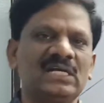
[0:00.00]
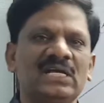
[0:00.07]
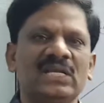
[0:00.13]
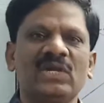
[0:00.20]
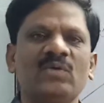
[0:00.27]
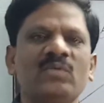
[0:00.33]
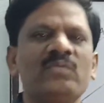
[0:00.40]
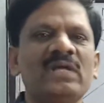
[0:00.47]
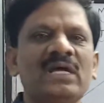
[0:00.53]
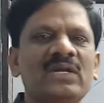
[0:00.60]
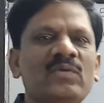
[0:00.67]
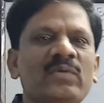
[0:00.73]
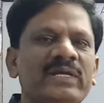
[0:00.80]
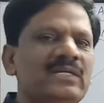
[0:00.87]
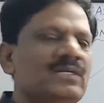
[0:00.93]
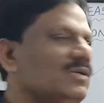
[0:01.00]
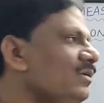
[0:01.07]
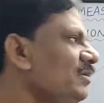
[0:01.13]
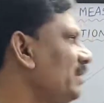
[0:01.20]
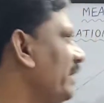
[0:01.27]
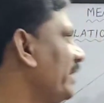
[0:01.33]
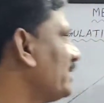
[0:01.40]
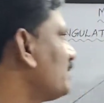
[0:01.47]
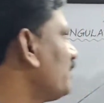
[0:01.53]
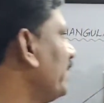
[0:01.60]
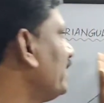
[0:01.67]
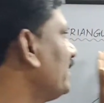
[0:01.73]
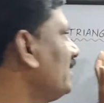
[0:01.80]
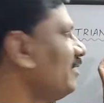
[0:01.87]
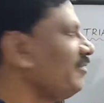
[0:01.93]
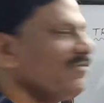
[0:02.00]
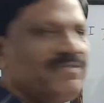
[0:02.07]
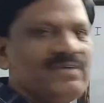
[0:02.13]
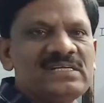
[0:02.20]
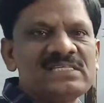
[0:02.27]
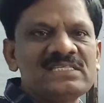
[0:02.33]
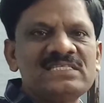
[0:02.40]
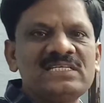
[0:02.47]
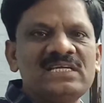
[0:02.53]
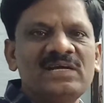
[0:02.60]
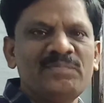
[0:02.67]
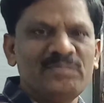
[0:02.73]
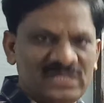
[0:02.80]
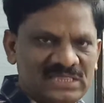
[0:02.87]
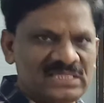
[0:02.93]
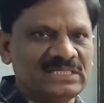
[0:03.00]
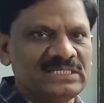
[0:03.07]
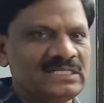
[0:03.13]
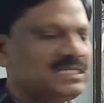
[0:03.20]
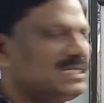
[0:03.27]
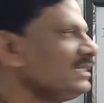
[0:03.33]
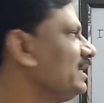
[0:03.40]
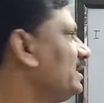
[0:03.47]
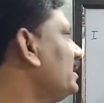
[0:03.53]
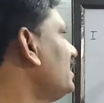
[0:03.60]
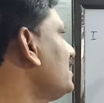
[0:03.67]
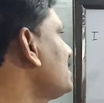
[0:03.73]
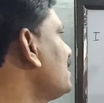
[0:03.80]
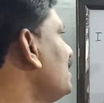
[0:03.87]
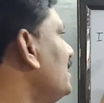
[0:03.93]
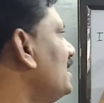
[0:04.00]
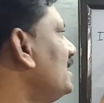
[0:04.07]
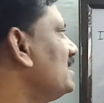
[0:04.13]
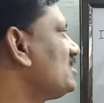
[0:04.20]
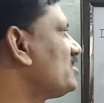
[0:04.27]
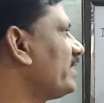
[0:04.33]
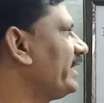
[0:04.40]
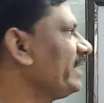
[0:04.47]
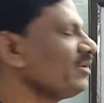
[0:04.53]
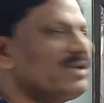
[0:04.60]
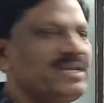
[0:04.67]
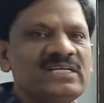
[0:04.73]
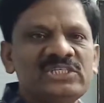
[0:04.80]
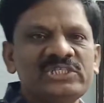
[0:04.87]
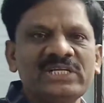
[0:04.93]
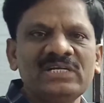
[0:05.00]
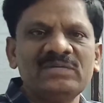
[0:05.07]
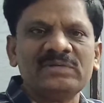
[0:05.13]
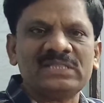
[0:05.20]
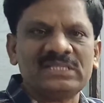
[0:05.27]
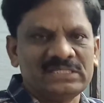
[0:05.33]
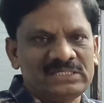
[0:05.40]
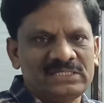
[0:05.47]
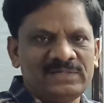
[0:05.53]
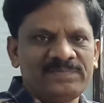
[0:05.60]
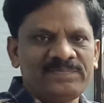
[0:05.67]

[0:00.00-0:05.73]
Now, we are going to explain the first method, that is triangulation method.